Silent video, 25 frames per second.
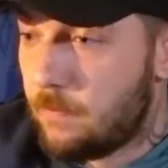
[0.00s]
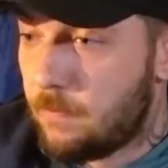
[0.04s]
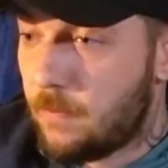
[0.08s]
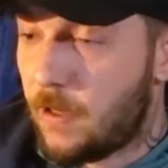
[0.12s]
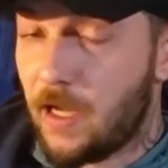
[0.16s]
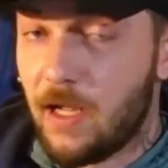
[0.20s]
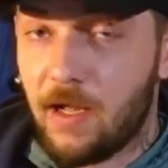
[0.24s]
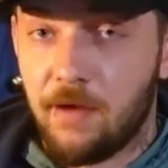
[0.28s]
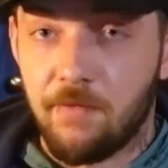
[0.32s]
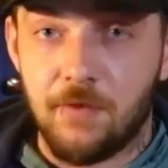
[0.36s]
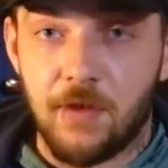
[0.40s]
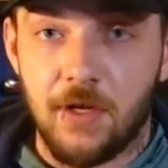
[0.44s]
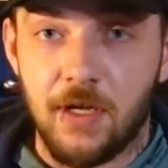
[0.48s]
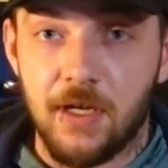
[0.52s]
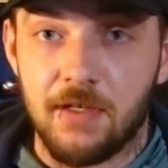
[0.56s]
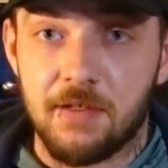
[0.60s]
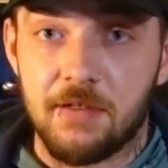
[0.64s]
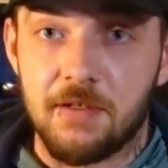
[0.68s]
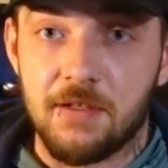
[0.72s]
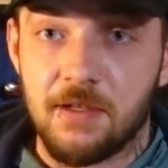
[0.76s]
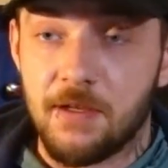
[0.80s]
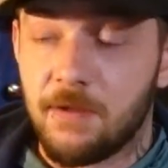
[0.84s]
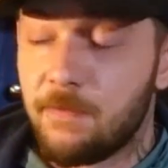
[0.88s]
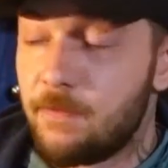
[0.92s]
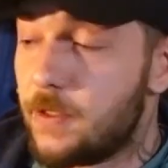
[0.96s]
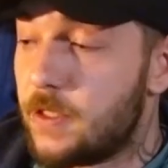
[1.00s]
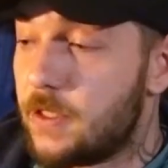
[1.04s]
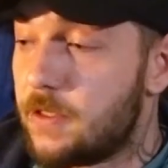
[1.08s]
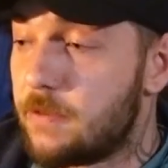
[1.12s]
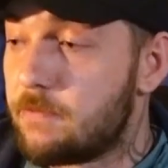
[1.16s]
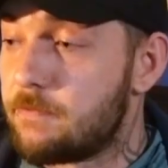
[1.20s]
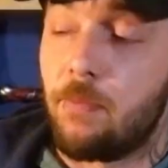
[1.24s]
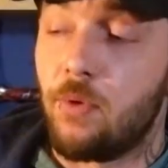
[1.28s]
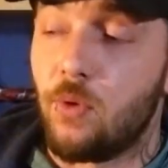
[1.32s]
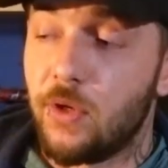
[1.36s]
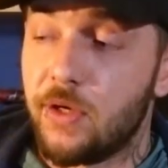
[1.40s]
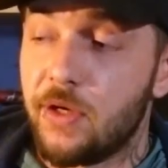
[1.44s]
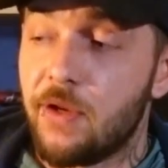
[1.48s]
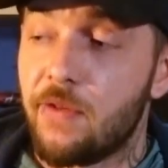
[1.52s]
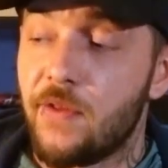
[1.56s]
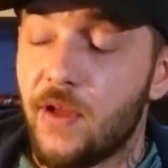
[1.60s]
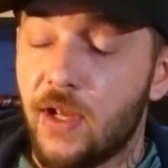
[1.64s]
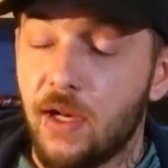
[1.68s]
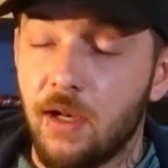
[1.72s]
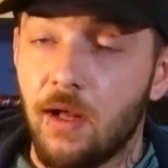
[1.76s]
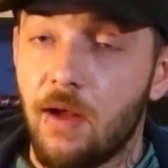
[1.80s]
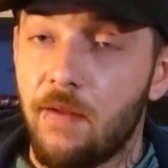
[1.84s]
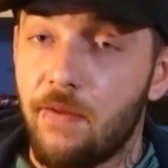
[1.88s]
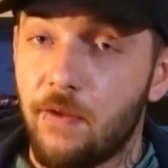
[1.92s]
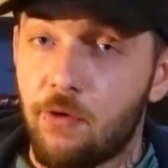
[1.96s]
I have kids and boy do
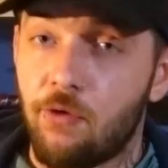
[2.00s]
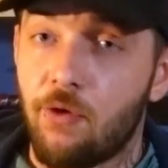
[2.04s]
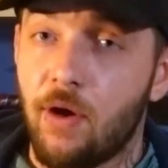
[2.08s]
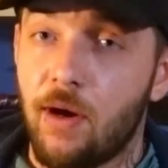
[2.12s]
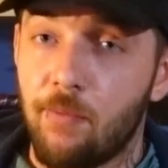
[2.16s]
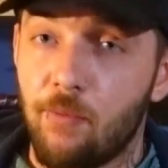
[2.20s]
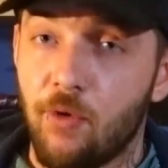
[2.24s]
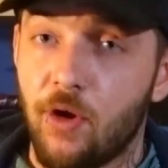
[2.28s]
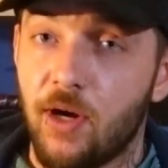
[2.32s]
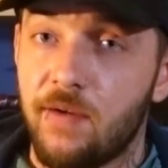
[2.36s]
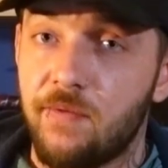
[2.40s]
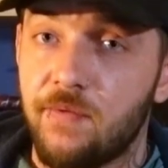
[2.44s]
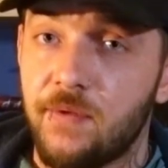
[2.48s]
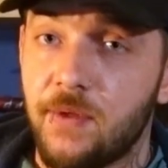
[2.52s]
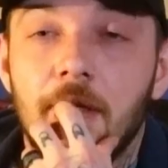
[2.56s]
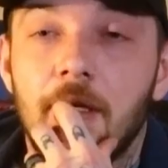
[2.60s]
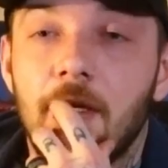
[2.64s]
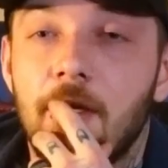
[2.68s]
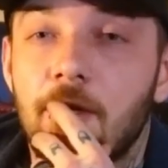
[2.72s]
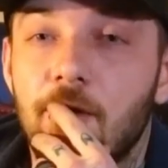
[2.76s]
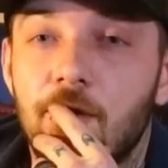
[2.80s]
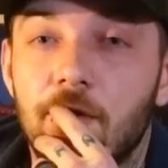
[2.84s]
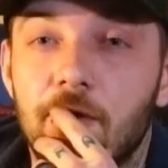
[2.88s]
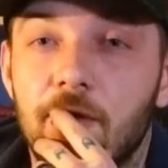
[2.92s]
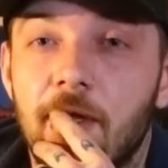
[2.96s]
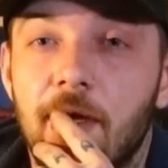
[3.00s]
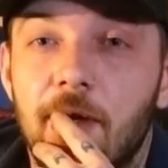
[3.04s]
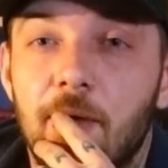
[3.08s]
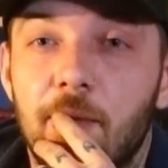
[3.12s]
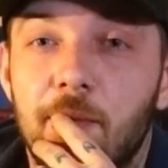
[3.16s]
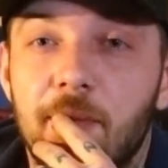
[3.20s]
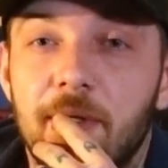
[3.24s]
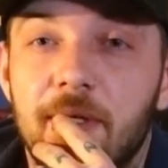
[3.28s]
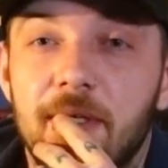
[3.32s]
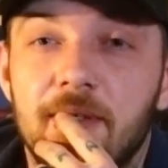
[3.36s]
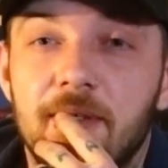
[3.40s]
they like the crab rave. Couldn't help it.